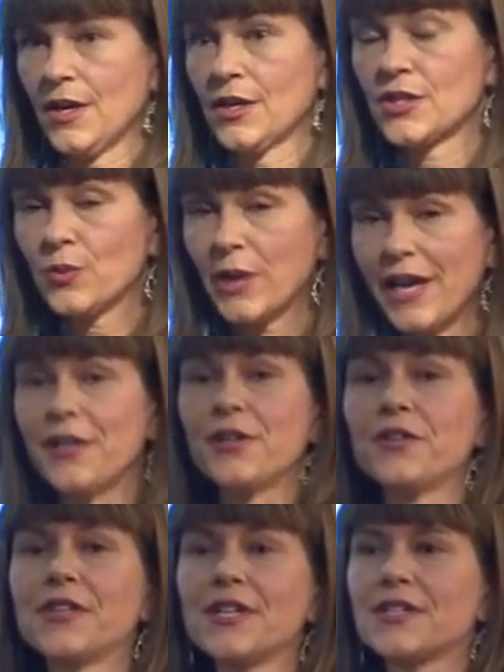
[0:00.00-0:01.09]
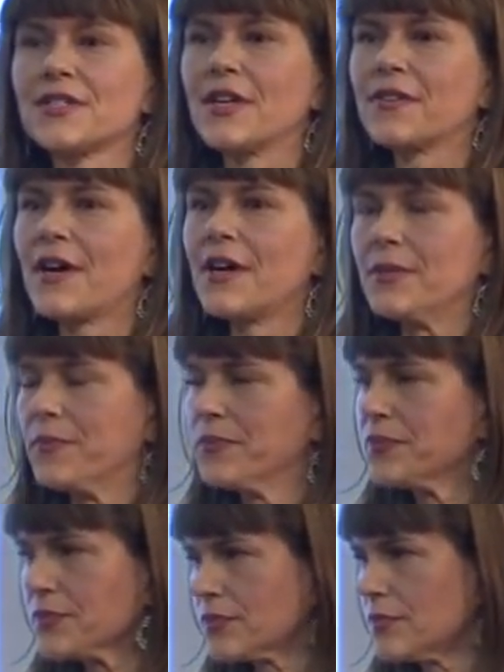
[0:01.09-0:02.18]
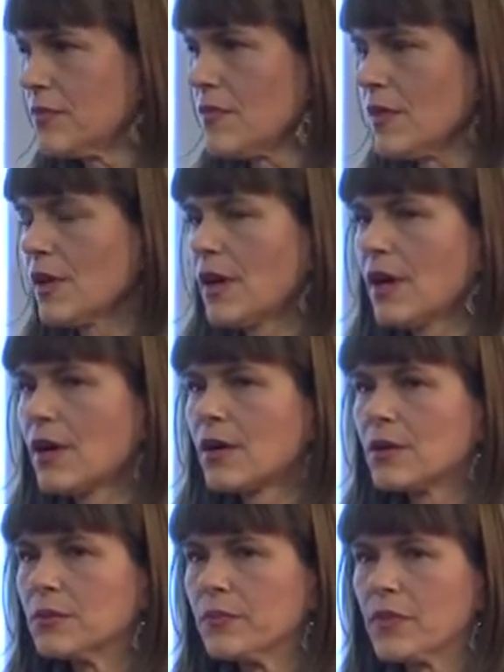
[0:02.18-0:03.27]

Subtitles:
So when I heard this, I thought, uh-oh.